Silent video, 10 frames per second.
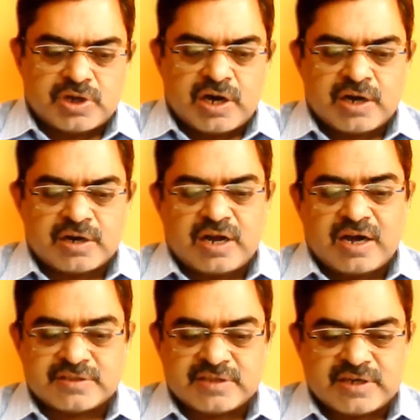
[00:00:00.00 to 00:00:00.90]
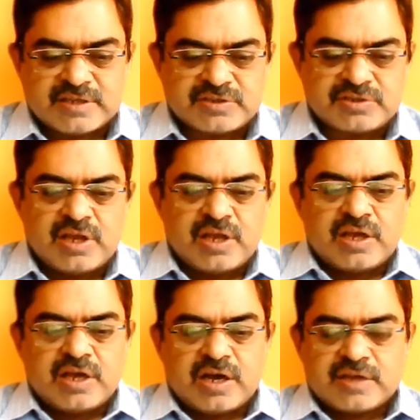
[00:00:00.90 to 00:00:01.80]
are hazardous
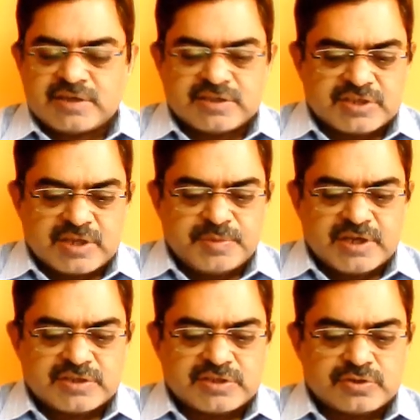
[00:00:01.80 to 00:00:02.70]
chemicals.